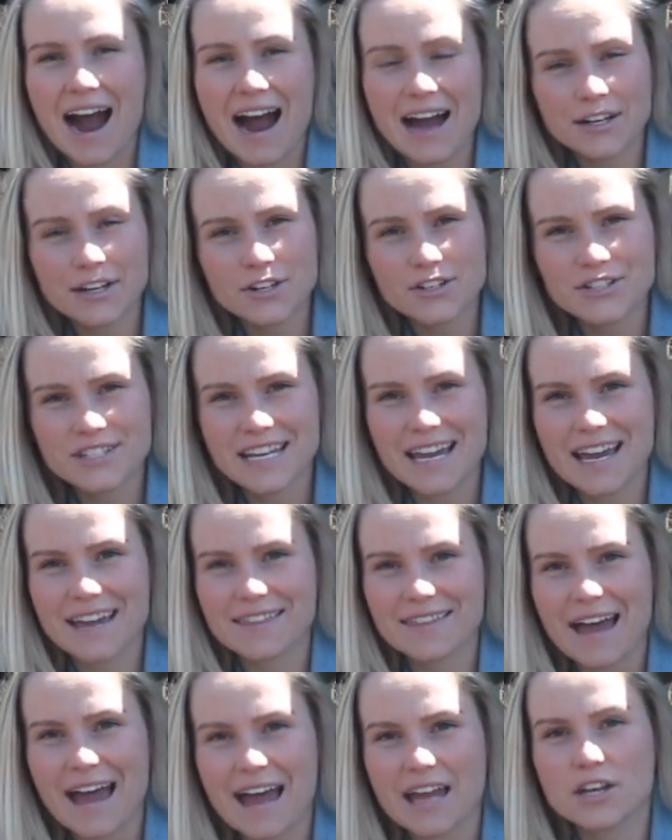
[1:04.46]

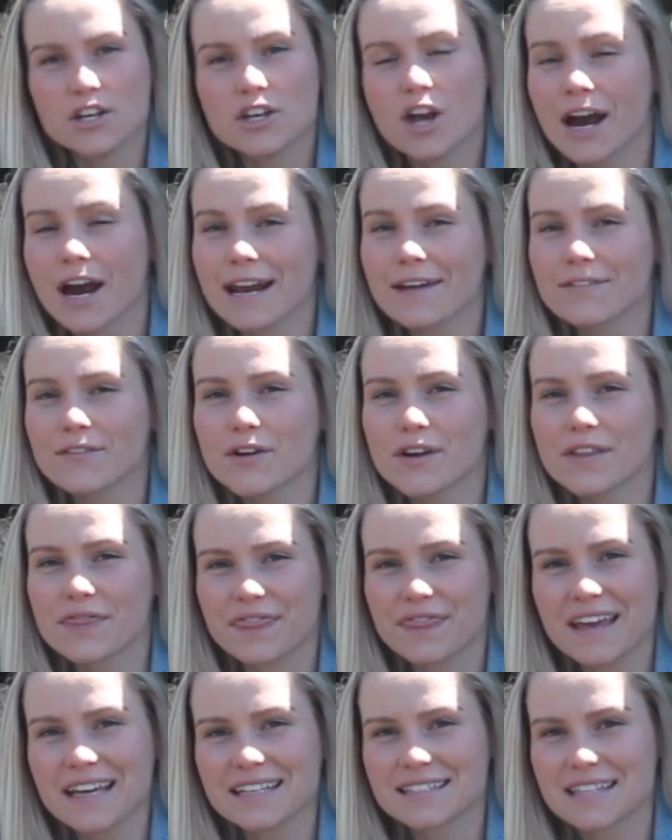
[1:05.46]
Understand that not everyone
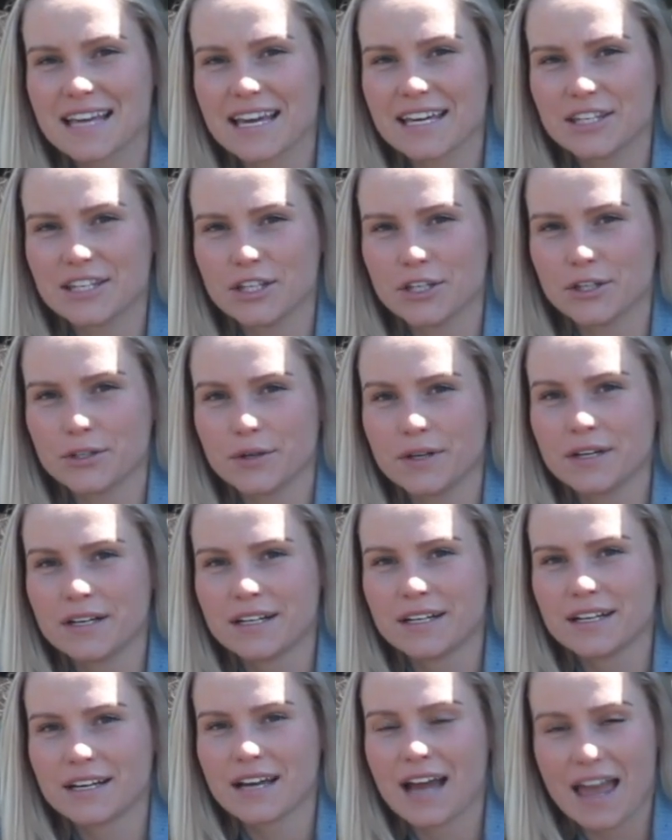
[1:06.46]
thinks like you,
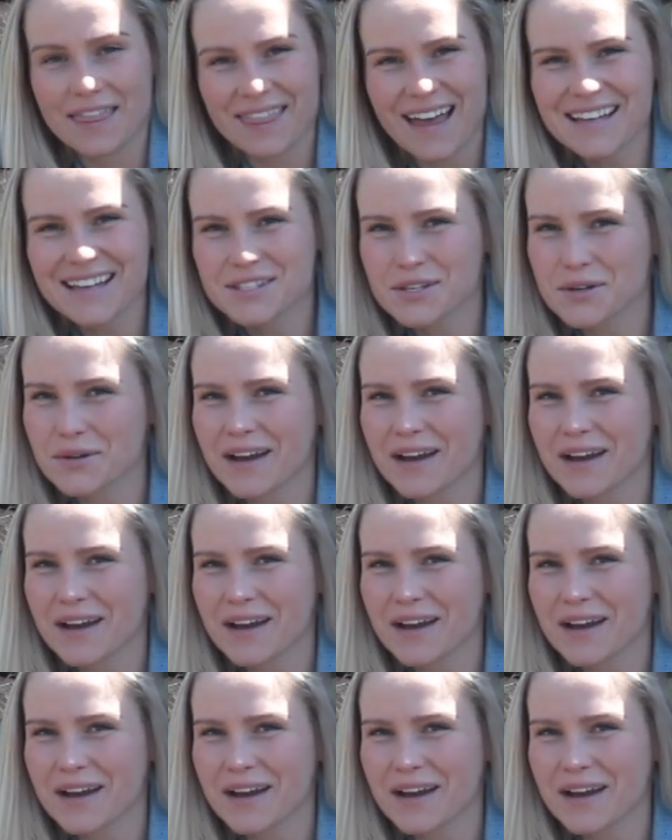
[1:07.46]
and that's